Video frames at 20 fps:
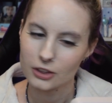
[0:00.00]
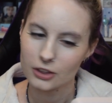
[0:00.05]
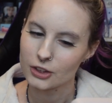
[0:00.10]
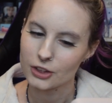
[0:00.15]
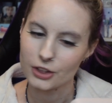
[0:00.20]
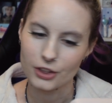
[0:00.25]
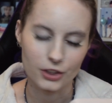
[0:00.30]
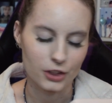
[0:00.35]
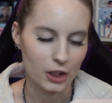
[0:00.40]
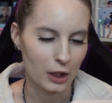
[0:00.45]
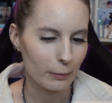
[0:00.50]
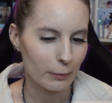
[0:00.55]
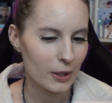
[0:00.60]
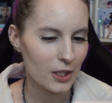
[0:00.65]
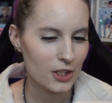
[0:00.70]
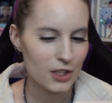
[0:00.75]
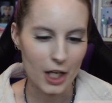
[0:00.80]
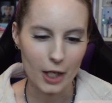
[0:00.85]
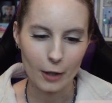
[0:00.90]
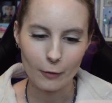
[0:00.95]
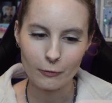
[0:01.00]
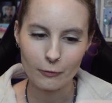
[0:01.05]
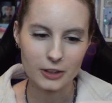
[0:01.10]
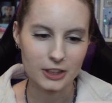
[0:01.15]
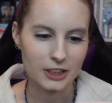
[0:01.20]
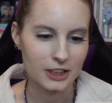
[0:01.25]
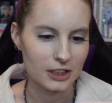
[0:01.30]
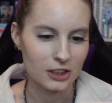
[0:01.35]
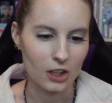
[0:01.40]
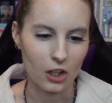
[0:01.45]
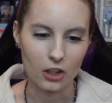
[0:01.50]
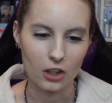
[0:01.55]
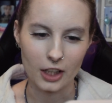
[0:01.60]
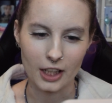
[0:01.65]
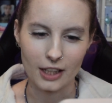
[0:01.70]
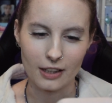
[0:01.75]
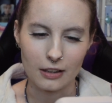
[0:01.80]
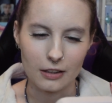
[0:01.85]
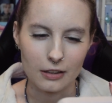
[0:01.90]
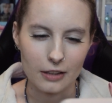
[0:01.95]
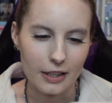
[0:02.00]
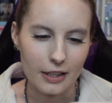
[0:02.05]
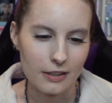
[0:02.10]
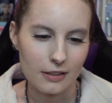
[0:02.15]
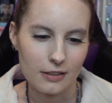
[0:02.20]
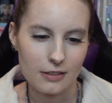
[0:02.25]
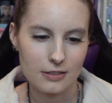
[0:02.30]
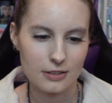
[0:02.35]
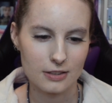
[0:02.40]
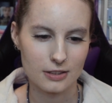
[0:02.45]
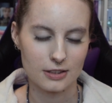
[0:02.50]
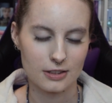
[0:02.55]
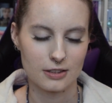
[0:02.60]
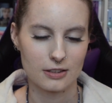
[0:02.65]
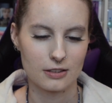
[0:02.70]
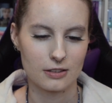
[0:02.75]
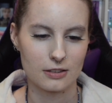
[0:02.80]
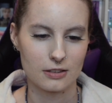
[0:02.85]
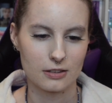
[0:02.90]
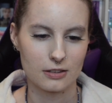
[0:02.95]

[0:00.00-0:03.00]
So much emphasis on, like, letters.